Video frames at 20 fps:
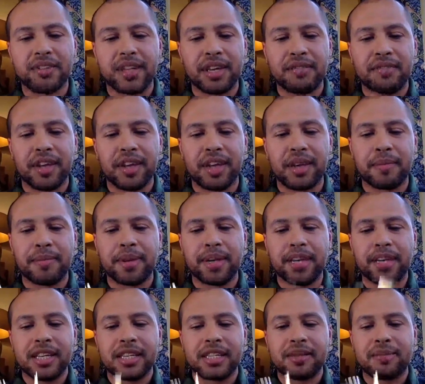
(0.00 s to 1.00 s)
give him
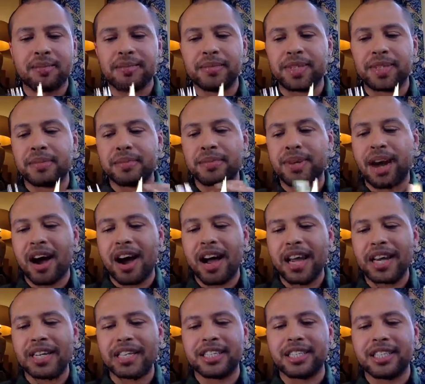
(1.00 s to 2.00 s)
some
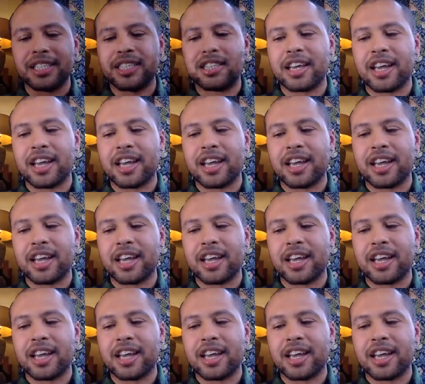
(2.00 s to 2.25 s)
guidance.